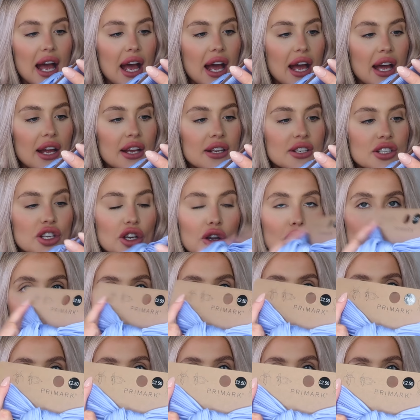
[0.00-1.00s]
And you can
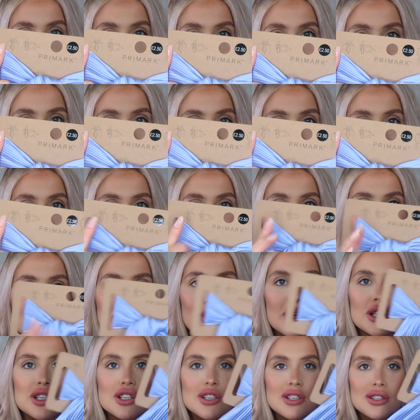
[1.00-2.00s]
wear it around your neck.
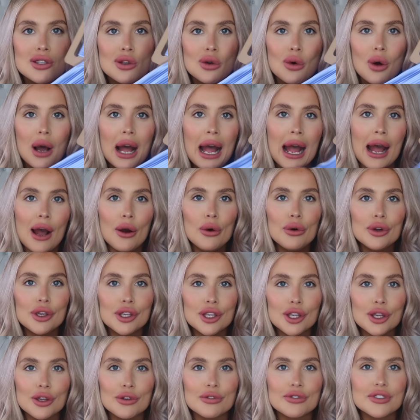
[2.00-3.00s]
So I just thought, how
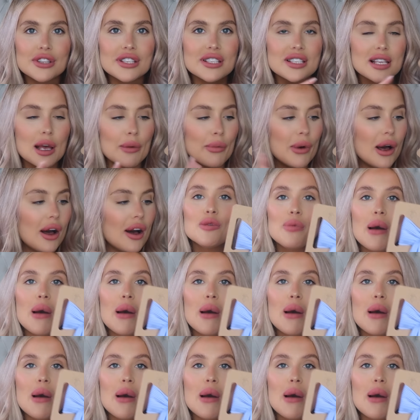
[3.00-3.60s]
cute for the summer.